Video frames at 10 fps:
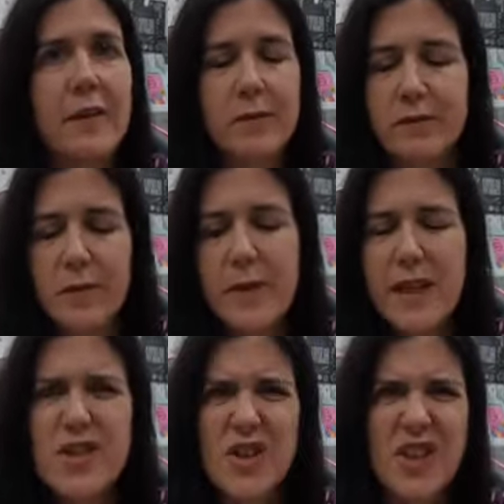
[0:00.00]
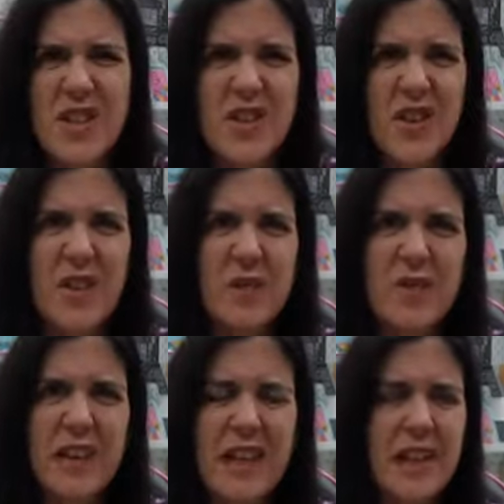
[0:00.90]
from the instructions I couldn't
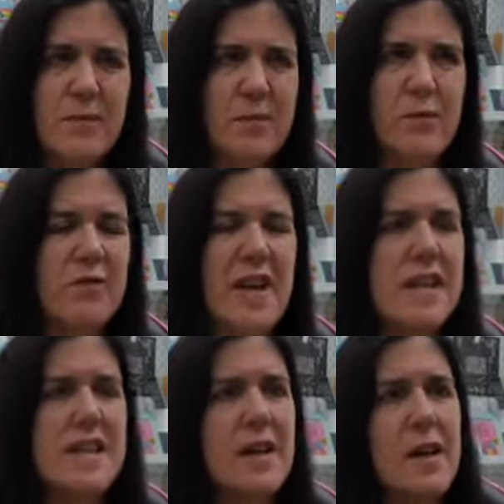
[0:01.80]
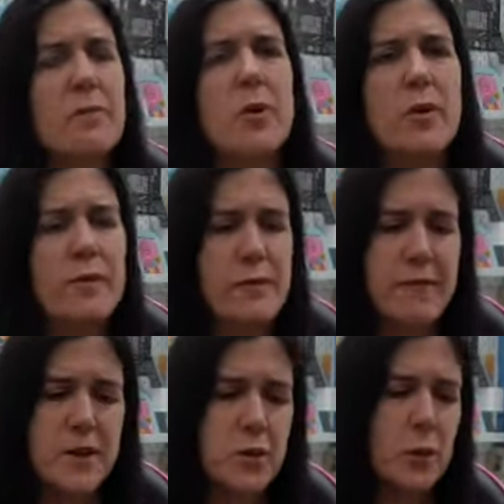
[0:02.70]
really read it. I'm more of a
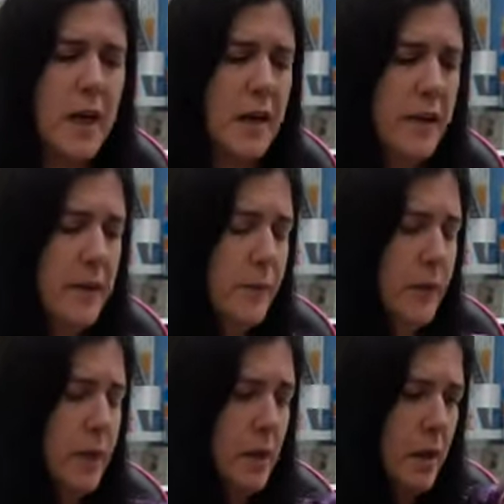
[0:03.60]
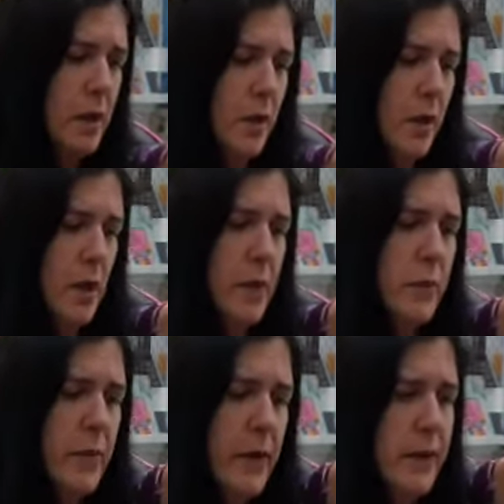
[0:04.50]
visual learner,
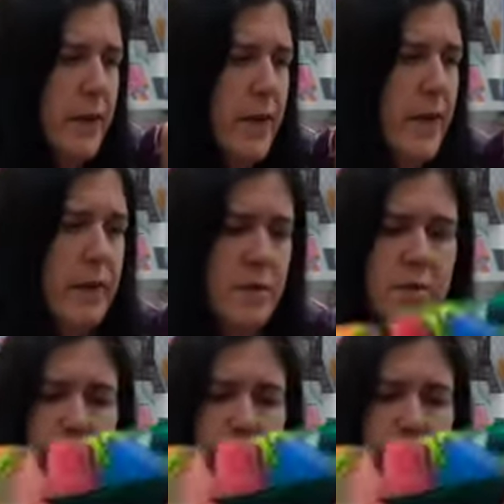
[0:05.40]
but it was